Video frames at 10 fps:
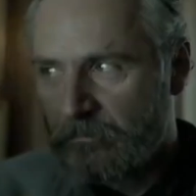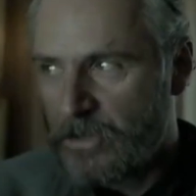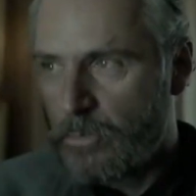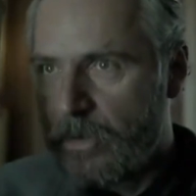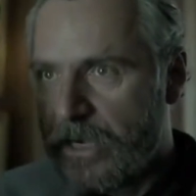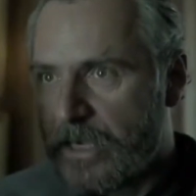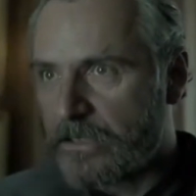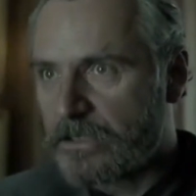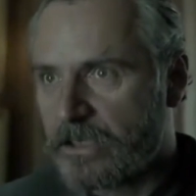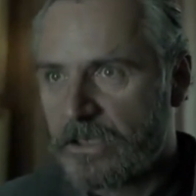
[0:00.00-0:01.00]
the
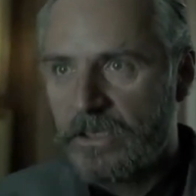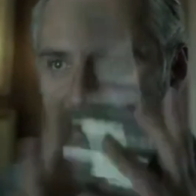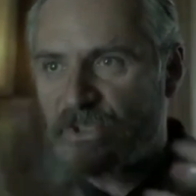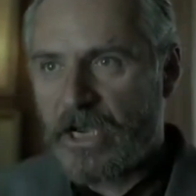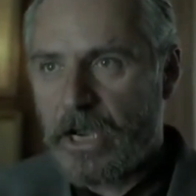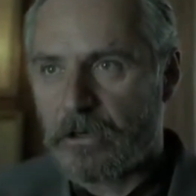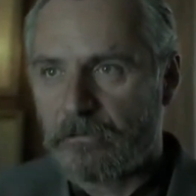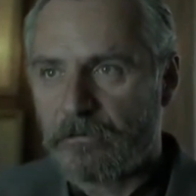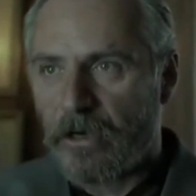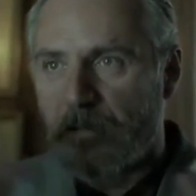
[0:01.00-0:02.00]
weight is sign
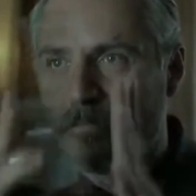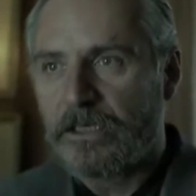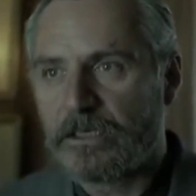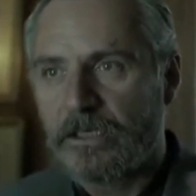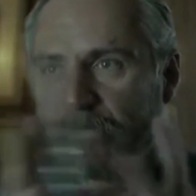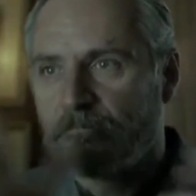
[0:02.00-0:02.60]
of reliability.